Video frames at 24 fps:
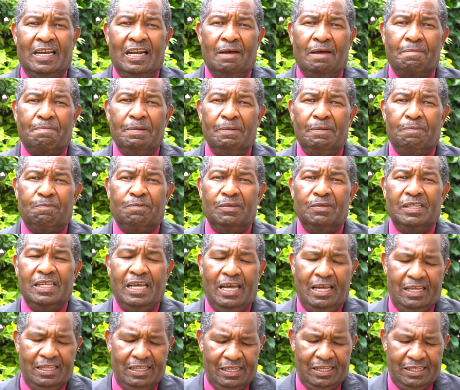are people
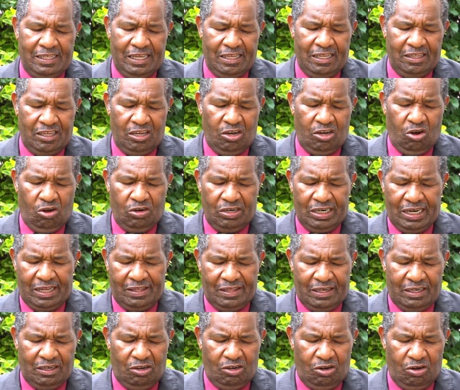they, they, they, honor
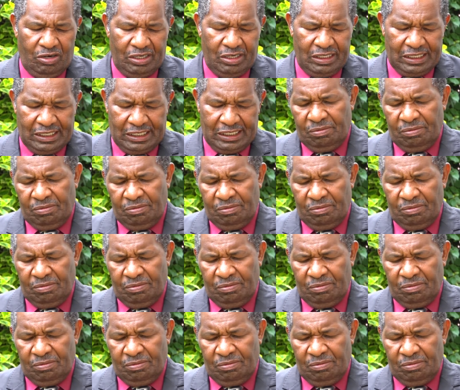the Lord.